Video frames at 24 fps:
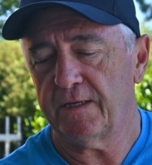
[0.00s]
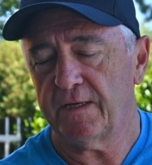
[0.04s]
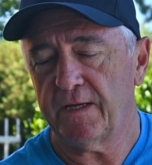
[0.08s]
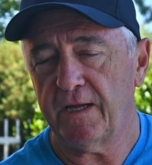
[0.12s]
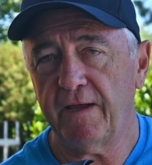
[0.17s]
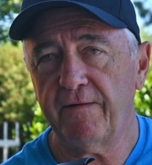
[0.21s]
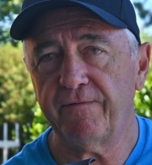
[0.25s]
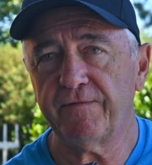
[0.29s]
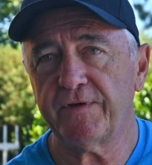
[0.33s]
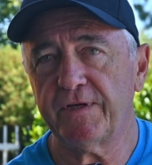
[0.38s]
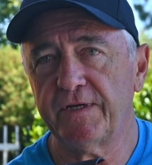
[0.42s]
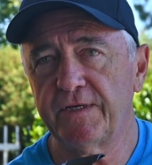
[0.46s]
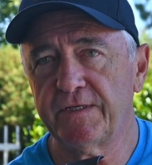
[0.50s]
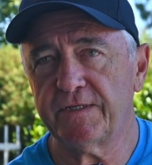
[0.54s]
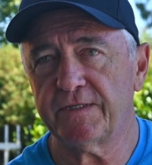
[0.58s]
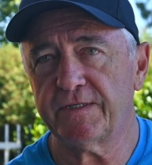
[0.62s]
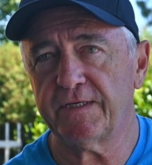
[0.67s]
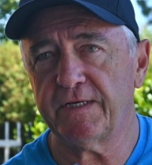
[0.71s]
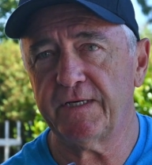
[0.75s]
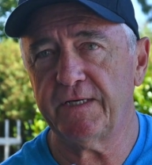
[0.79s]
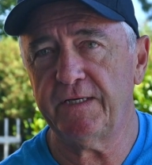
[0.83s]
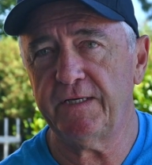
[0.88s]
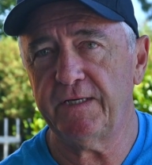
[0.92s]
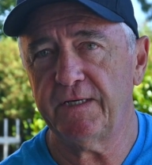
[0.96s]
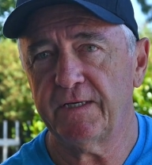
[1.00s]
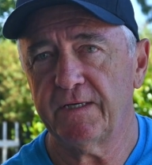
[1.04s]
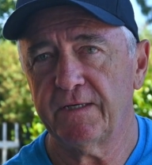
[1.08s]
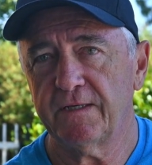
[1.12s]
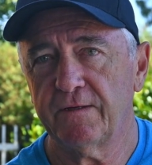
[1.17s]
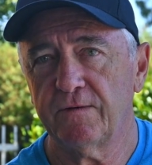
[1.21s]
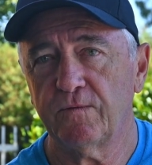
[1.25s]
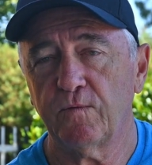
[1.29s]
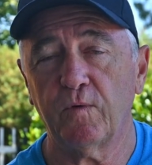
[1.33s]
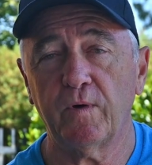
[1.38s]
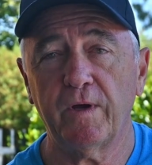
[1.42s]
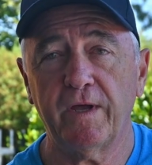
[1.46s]
FTZ
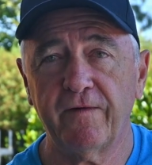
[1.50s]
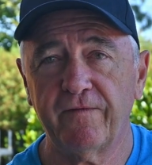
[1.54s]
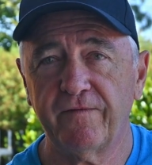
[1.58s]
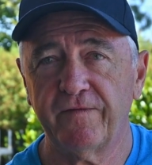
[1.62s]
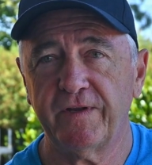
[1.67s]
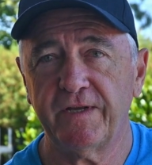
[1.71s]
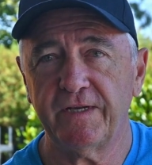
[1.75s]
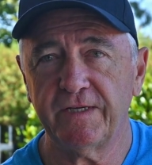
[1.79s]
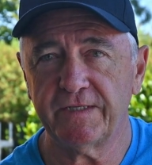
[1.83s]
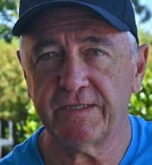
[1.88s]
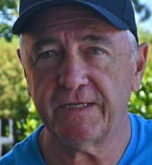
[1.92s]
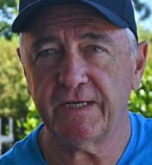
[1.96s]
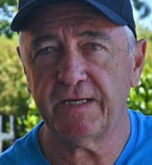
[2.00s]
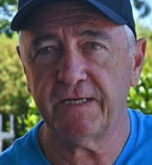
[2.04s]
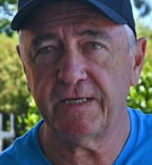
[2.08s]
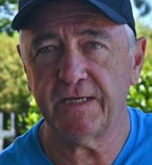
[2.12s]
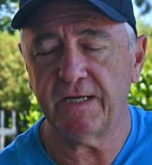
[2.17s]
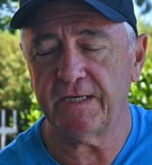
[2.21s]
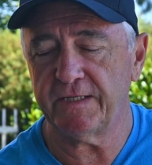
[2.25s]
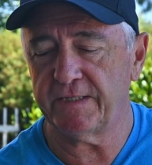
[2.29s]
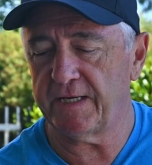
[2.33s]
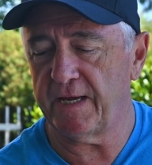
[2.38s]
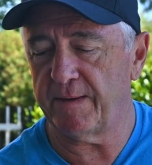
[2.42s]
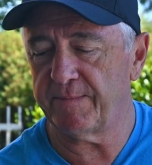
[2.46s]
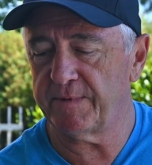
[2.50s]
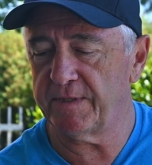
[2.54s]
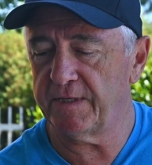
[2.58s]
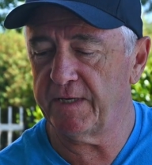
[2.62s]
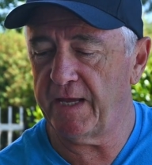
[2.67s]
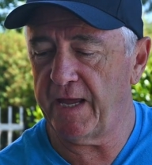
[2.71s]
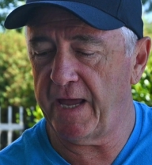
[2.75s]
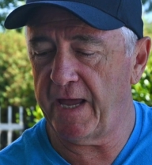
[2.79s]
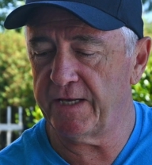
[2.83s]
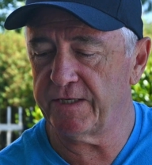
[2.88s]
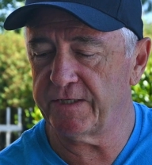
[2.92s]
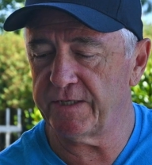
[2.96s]
or FTZ adapter
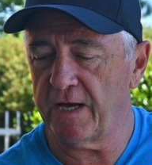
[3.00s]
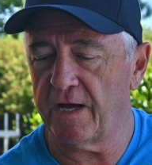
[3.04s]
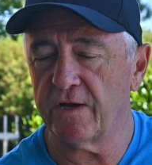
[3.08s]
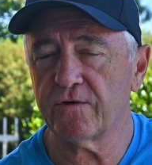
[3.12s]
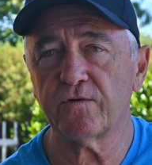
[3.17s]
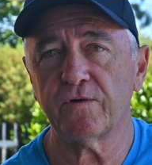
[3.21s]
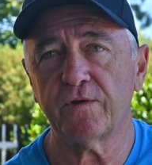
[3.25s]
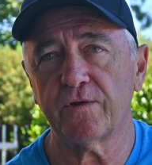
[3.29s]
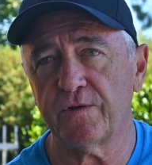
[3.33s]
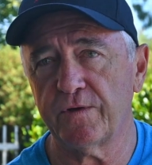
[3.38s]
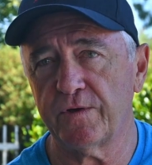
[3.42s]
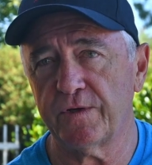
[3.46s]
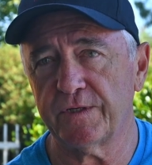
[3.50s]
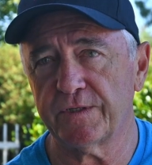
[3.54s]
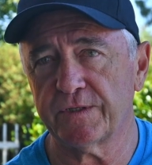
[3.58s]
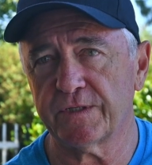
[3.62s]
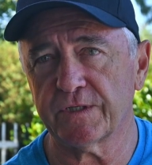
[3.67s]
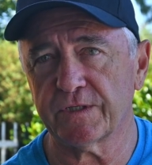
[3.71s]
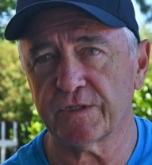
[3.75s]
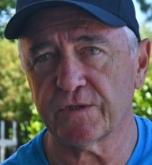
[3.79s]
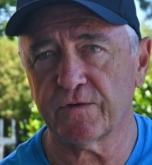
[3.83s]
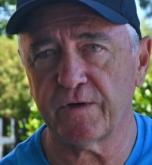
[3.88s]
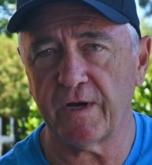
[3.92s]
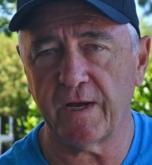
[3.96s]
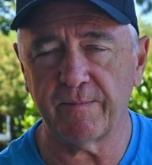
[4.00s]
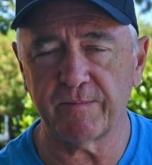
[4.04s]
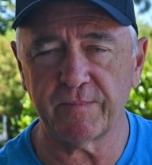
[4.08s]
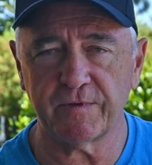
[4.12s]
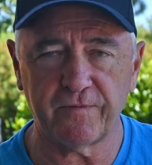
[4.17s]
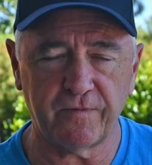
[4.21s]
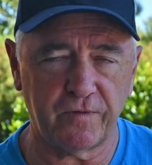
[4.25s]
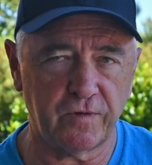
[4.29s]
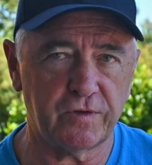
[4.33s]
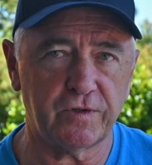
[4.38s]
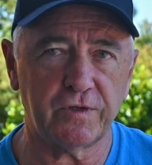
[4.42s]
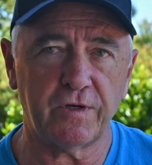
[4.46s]
adds 136 grams
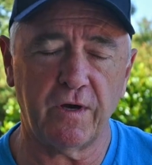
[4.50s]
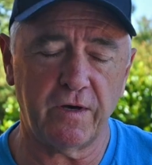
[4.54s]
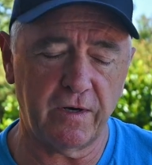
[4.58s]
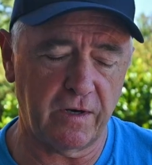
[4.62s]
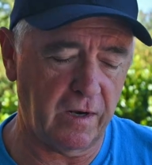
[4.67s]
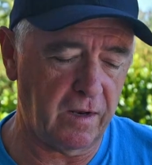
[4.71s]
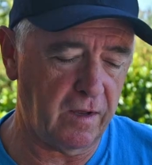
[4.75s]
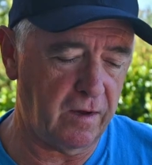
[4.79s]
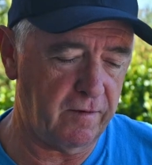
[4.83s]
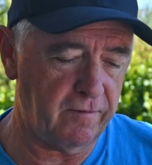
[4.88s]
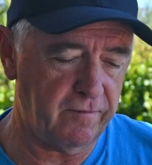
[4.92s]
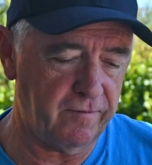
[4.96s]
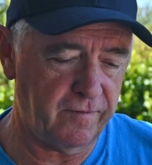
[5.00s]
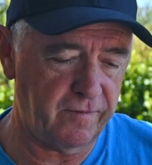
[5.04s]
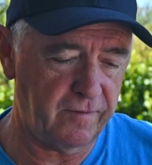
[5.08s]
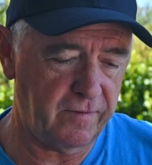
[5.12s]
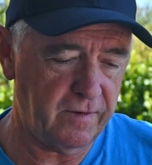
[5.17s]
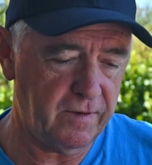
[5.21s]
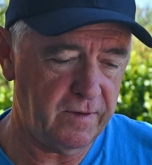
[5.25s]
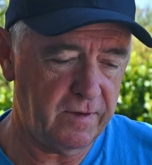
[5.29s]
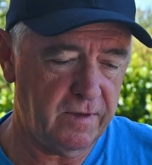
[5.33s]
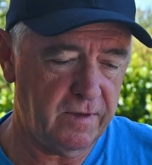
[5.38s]
for a total of